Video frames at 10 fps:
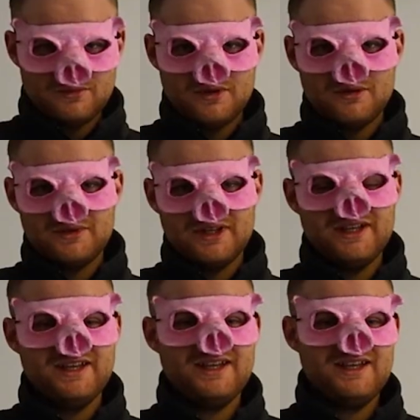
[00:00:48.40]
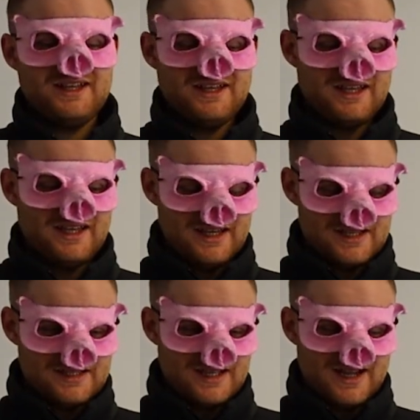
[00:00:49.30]
Warbler
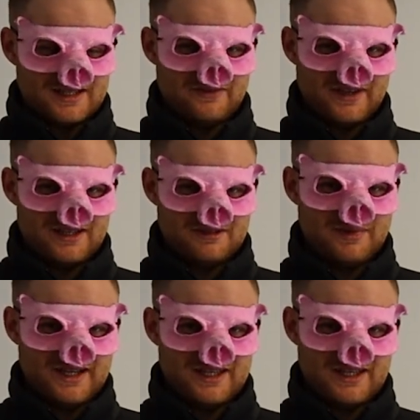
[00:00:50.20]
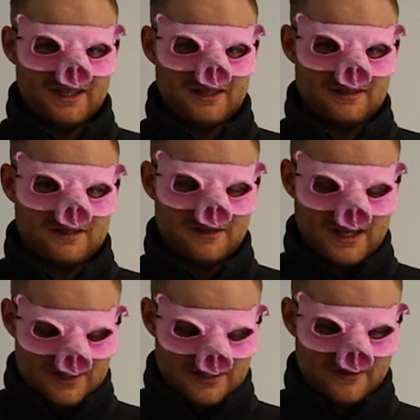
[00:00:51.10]
is activated by heat, so
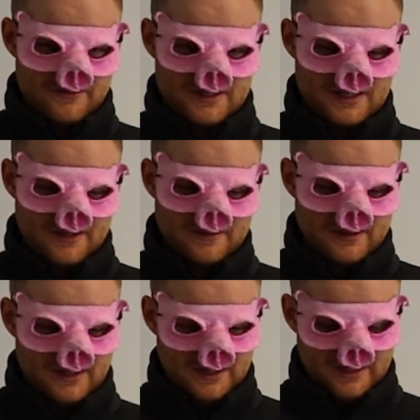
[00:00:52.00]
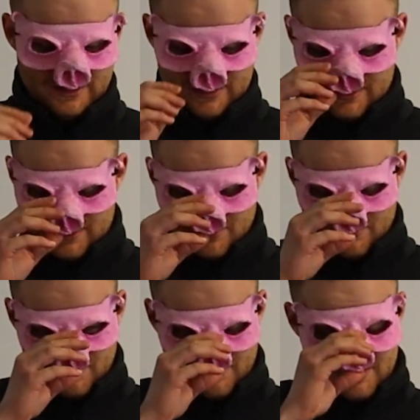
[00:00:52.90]
that softens it.
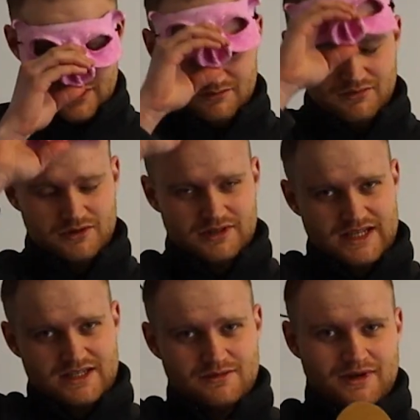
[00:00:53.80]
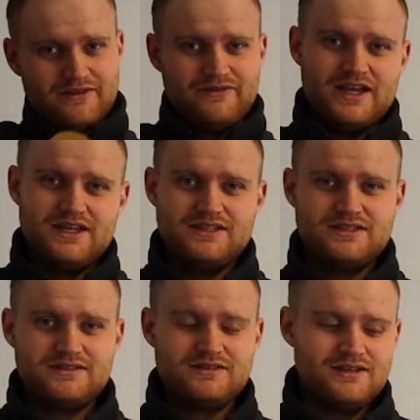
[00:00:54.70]
So to mould this to my
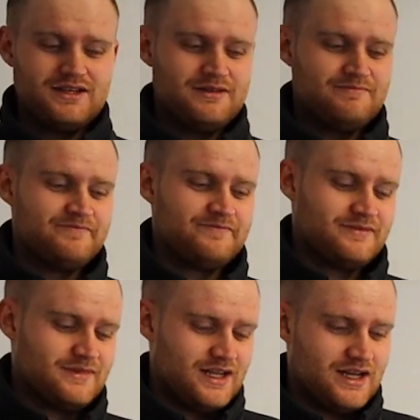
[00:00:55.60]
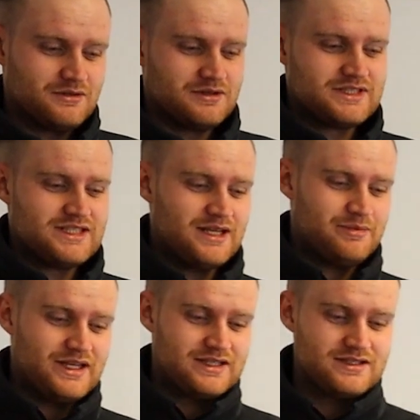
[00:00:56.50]
face, I'm going to
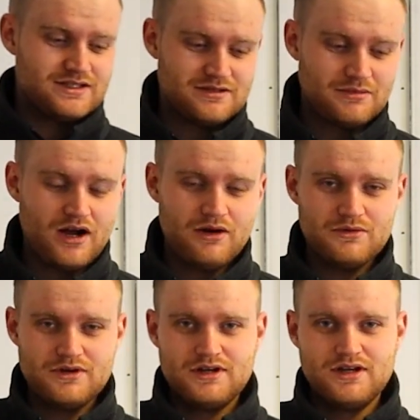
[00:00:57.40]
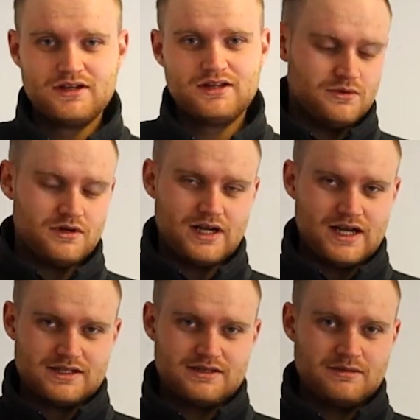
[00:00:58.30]
dip it into some hot water. The water
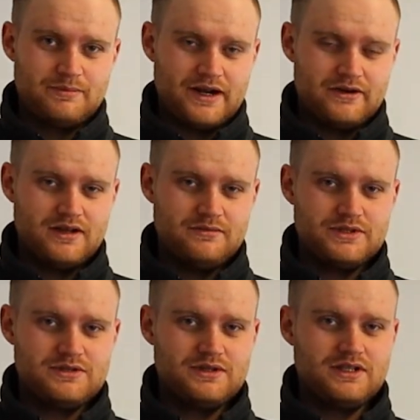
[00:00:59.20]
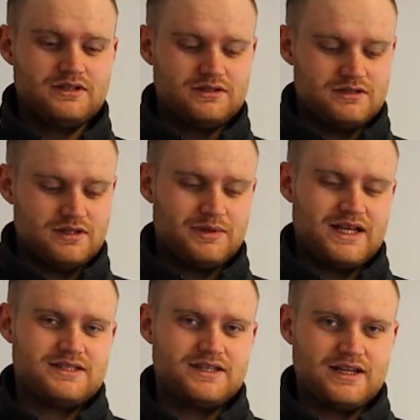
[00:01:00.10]
acts as a barrier between the
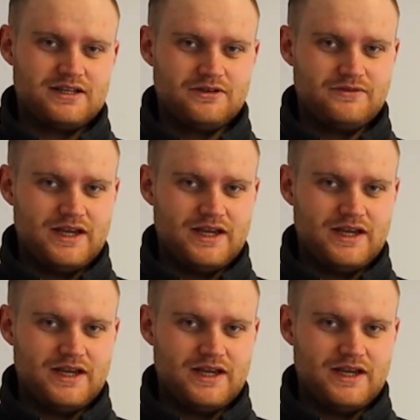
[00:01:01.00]
plastic and your